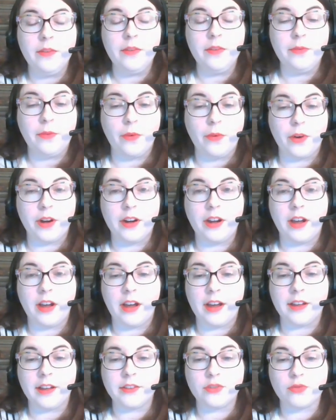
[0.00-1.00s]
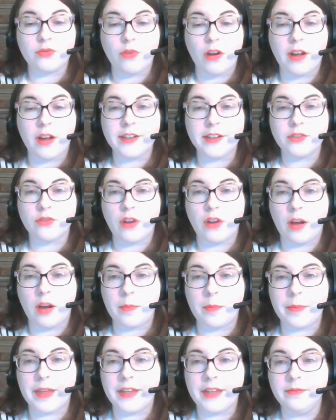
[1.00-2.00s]
for a drawing
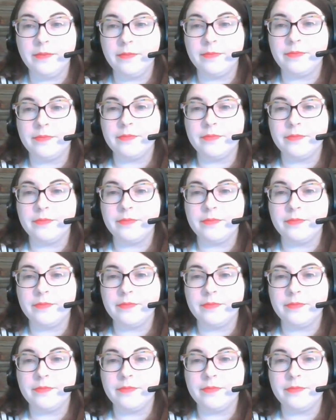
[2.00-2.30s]
drop in.